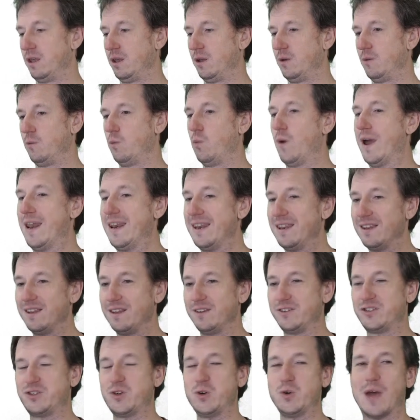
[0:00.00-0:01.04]
When
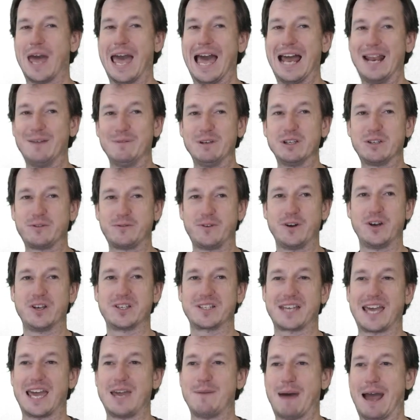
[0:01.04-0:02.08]
pseudo elements first
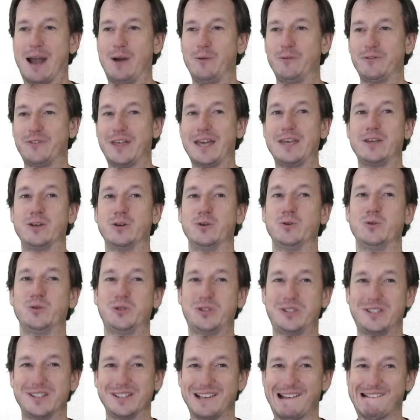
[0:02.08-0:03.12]
came out, they
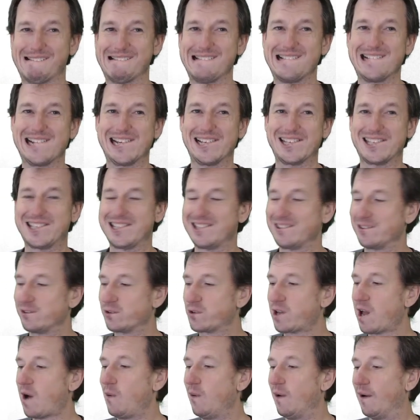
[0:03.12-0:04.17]
used a single
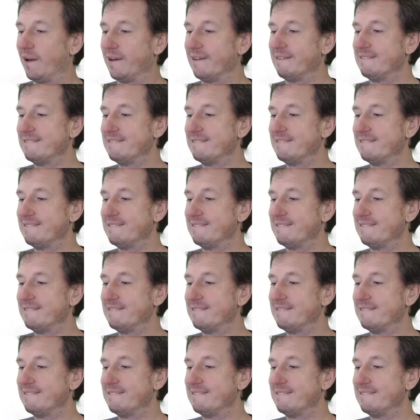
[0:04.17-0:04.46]
colon.